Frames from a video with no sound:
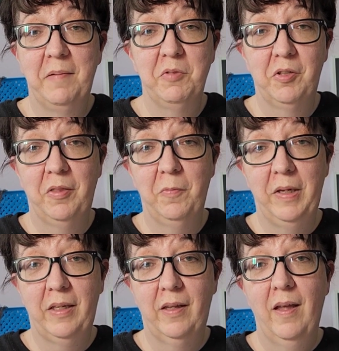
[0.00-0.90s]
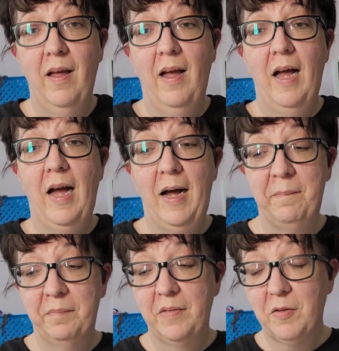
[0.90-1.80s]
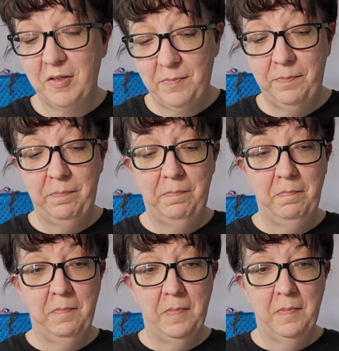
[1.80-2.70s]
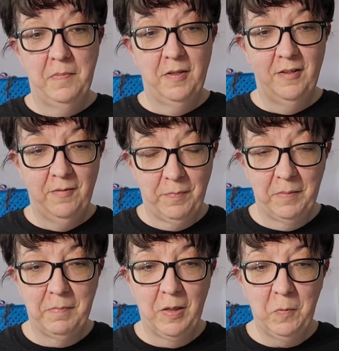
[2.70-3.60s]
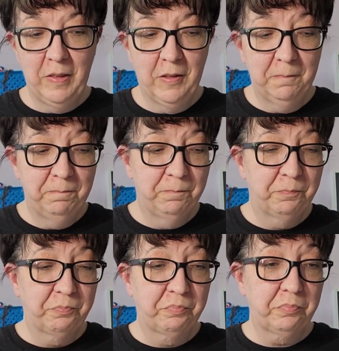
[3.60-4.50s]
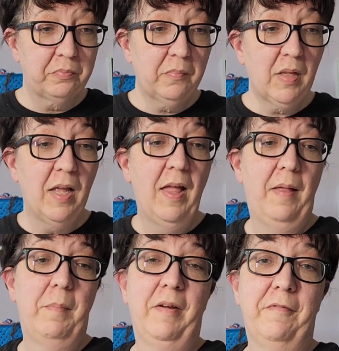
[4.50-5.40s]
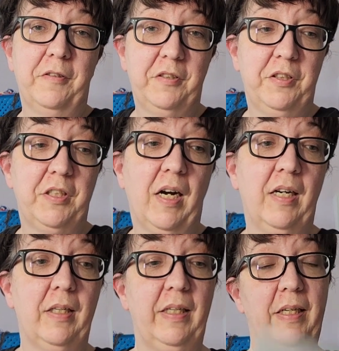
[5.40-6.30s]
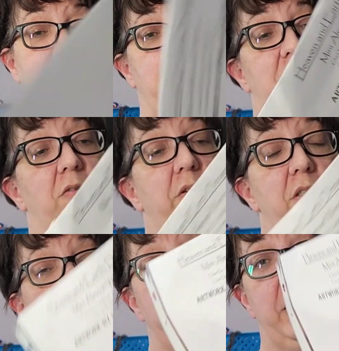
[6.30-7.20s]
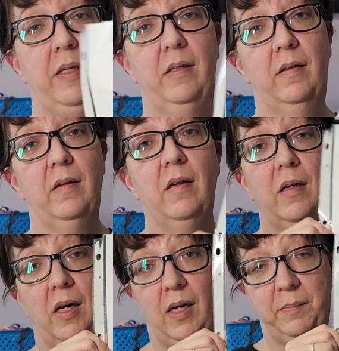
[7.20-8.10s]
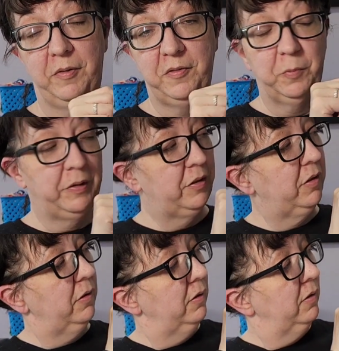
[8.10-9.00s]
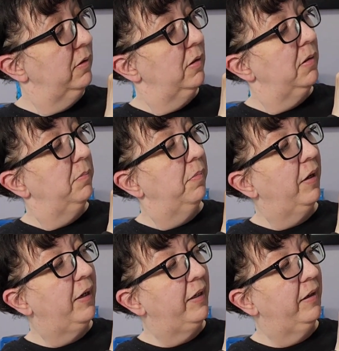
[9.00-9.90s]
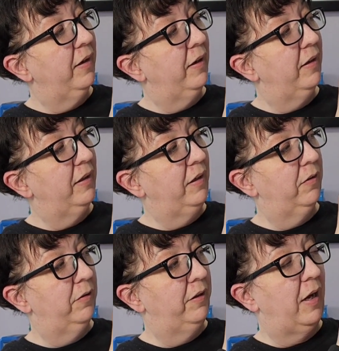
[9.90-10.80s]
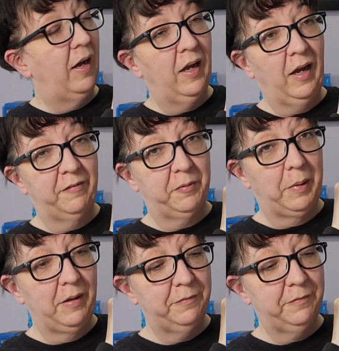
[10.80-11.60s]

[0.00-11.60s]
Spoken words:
during the week. So I spun my wheel, and my first start is going to be Almost Winter. by Leonid Afremov,